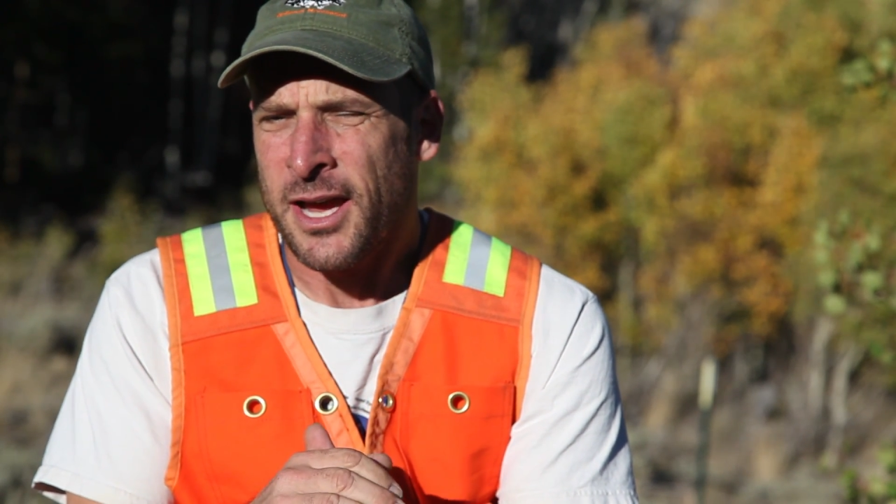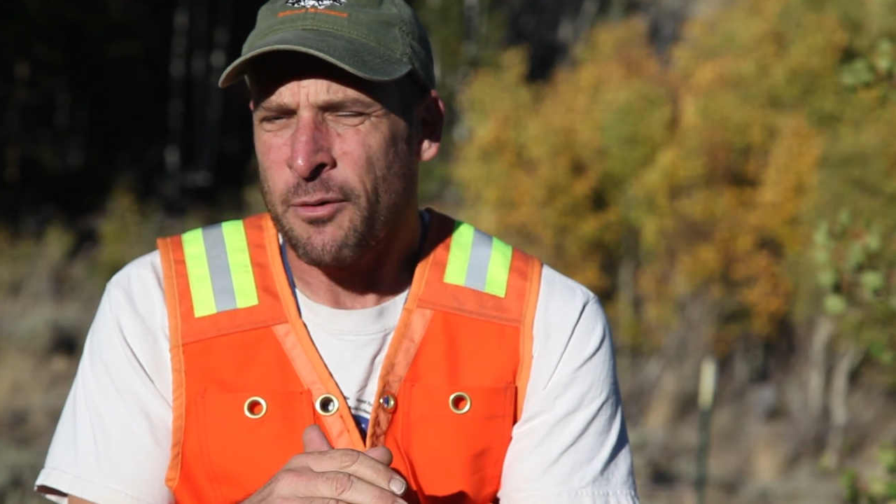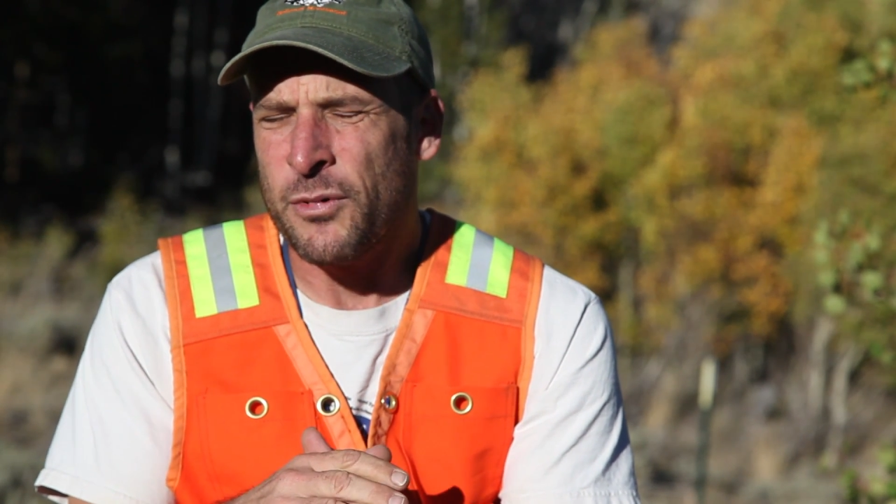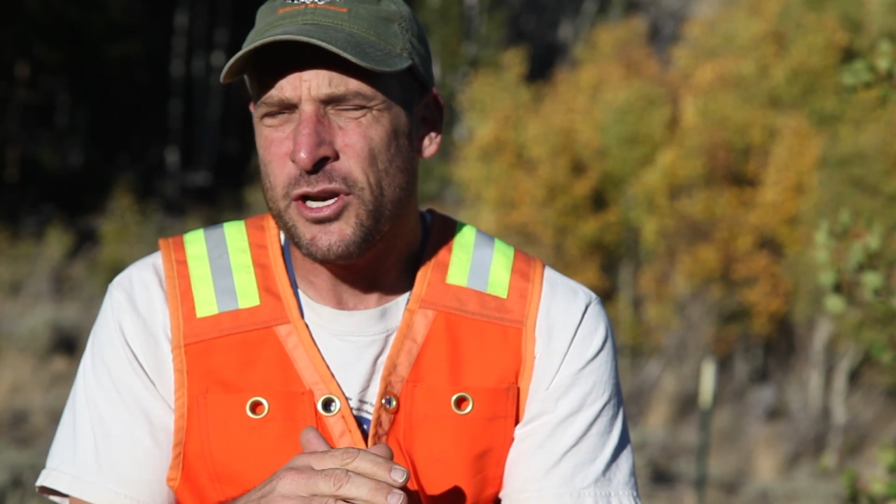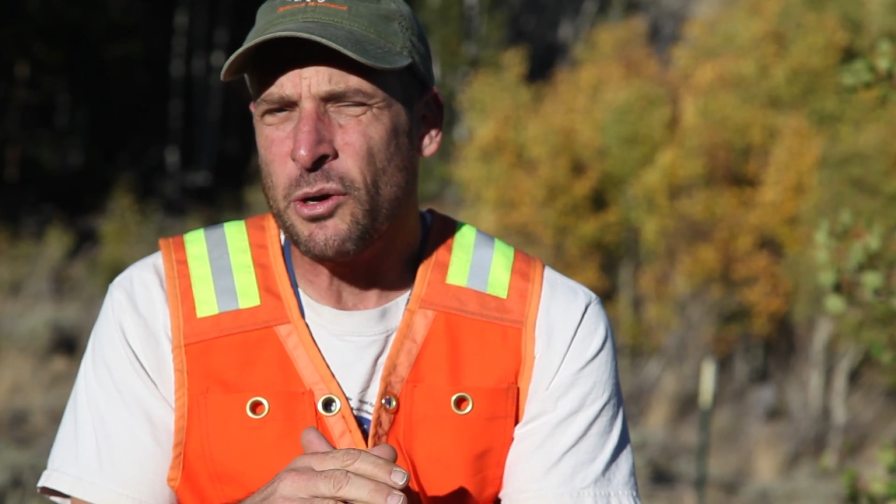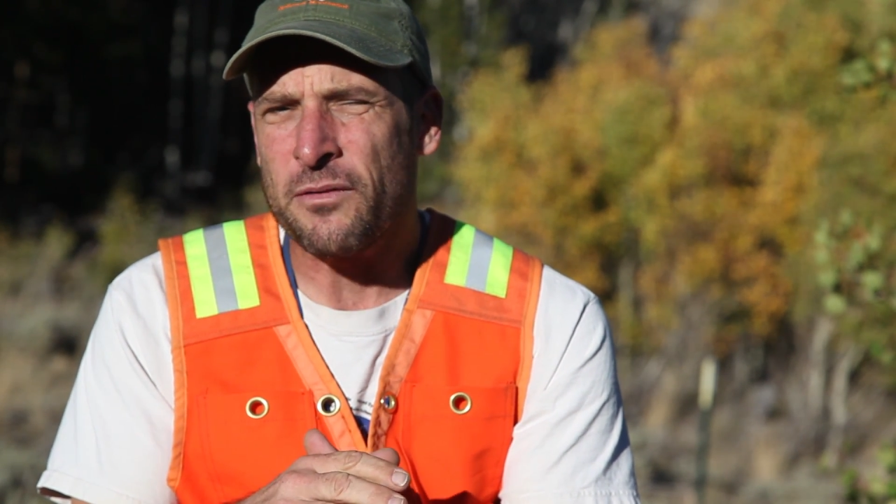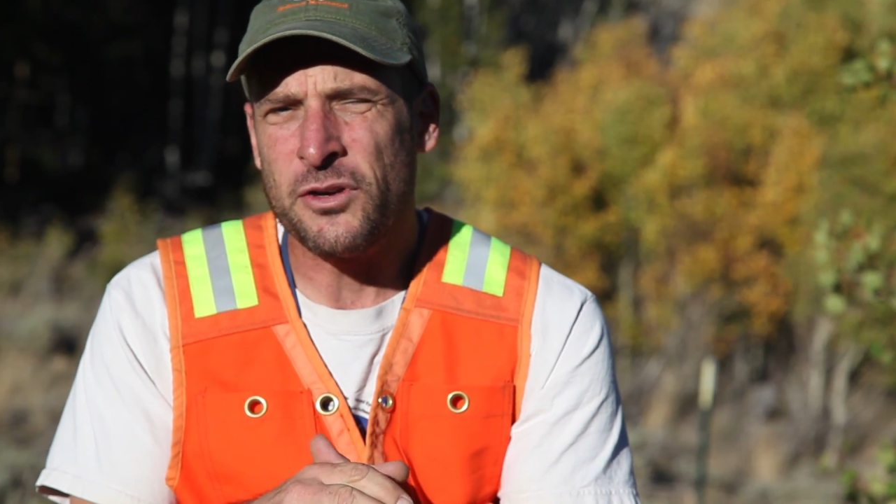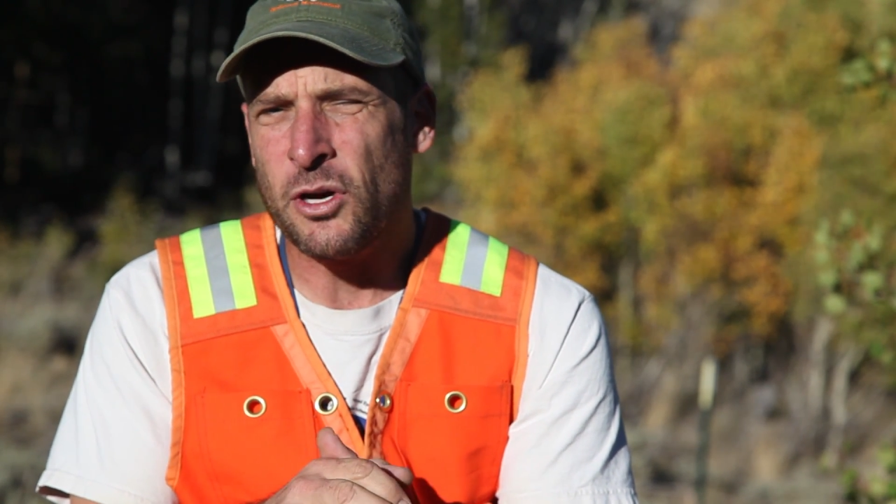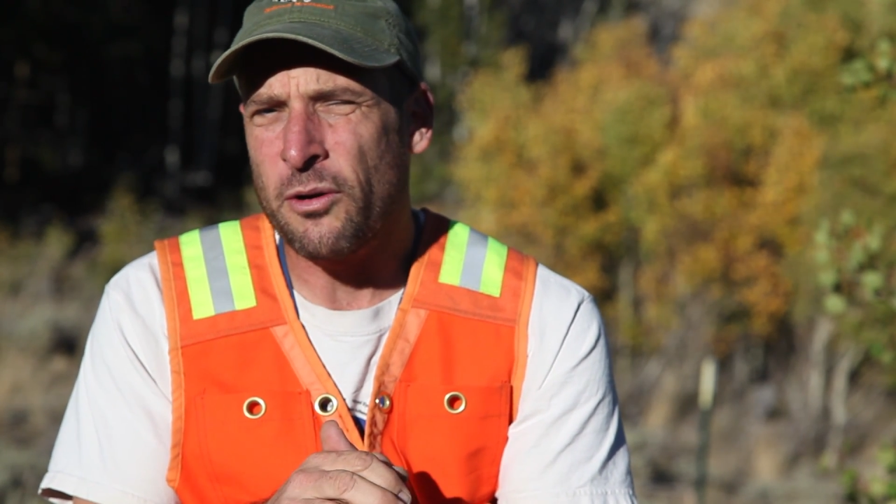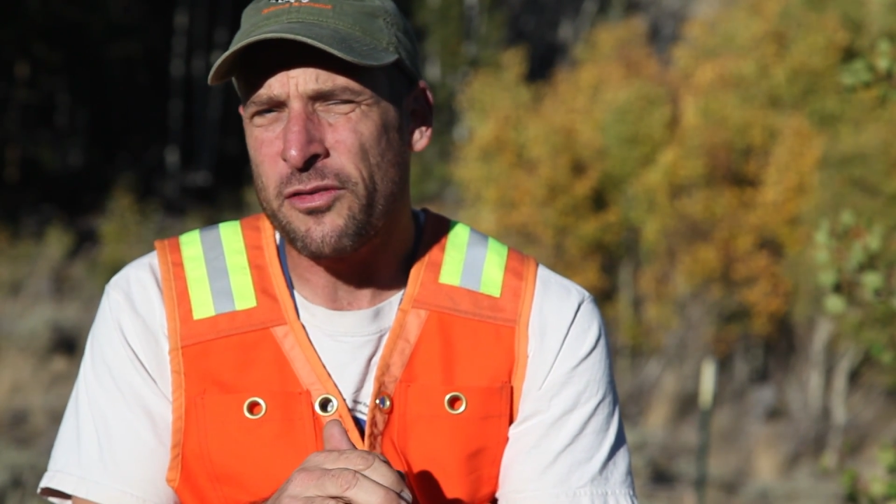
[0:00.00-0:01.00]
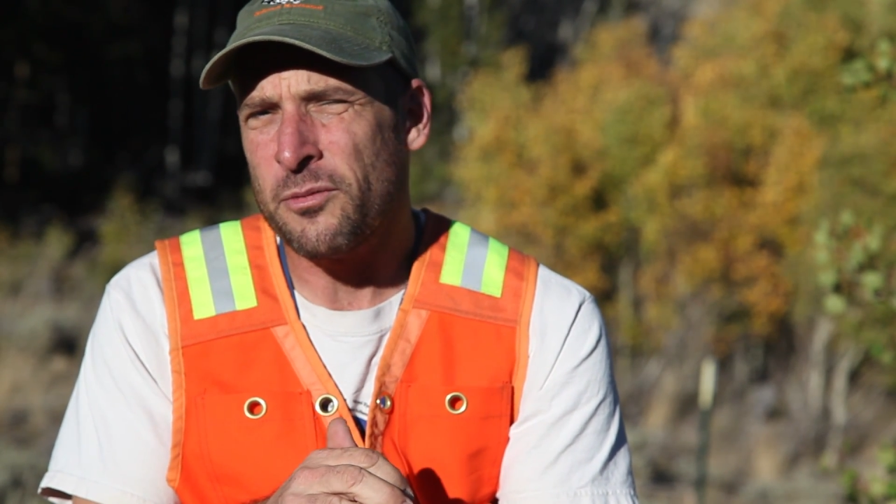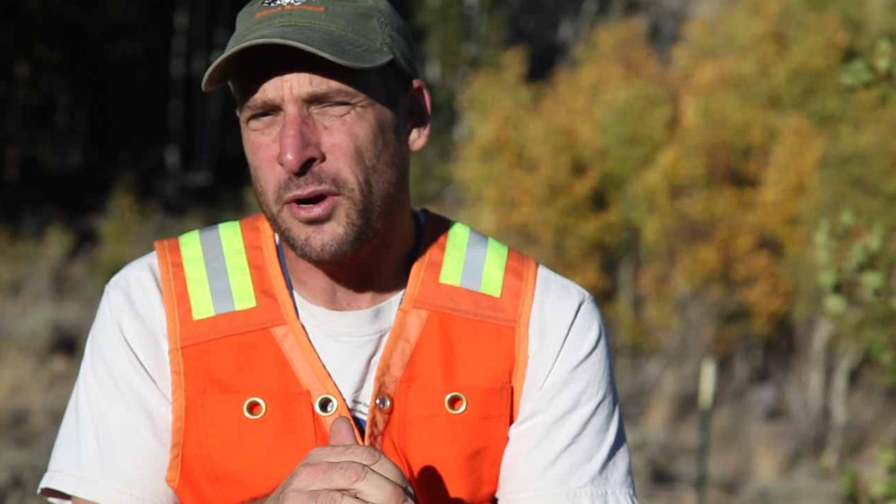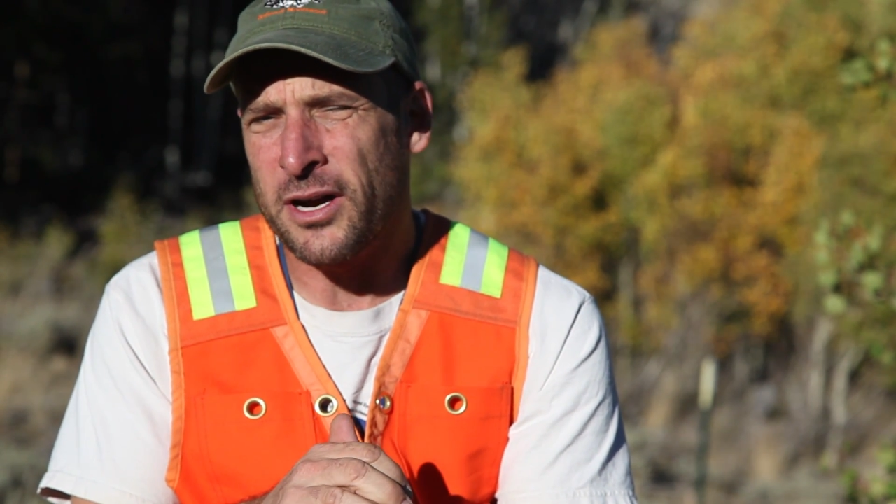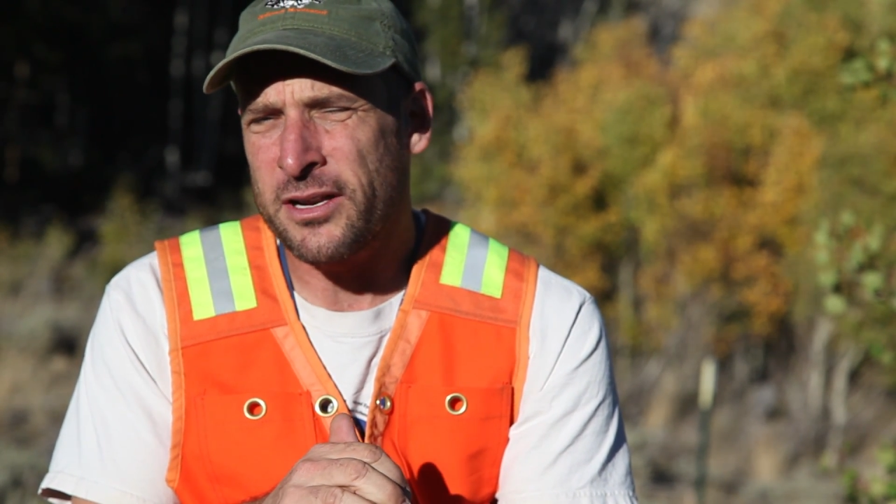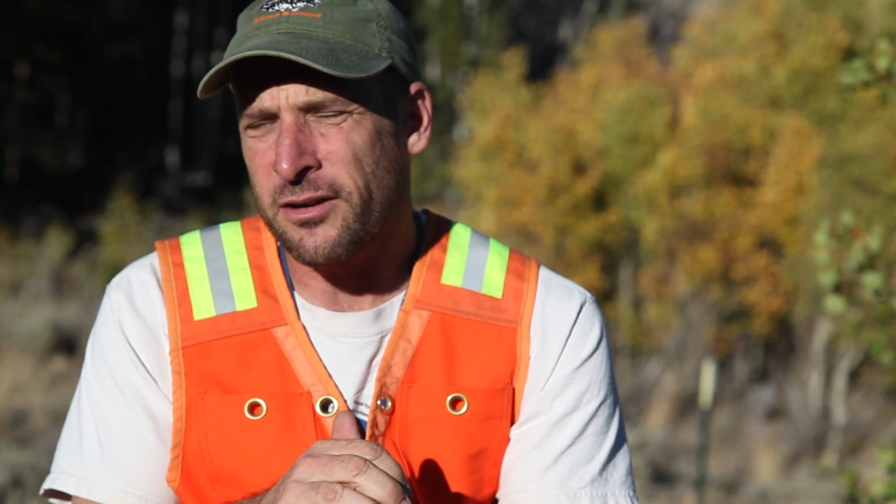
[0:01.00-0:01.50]
and we know of no other
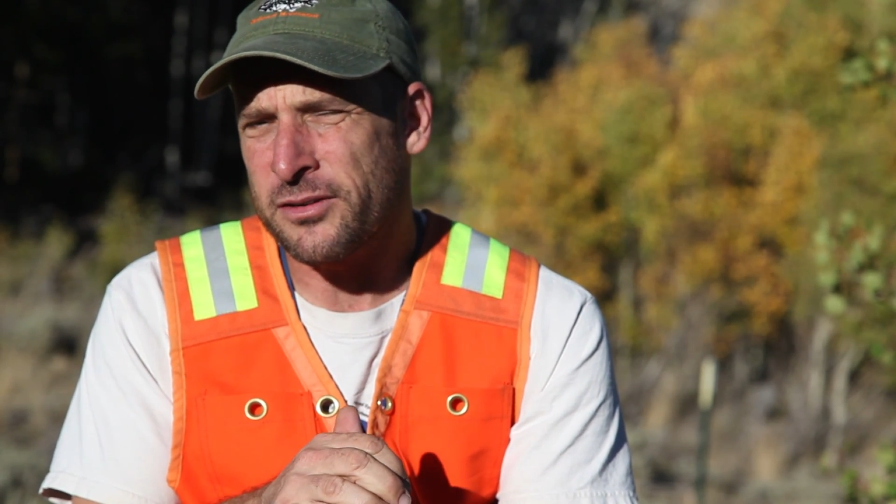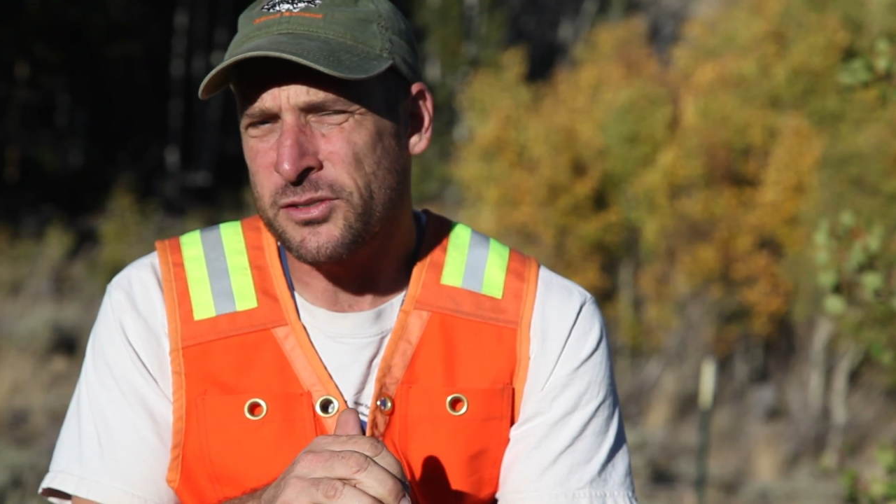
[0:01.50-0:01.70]
body in our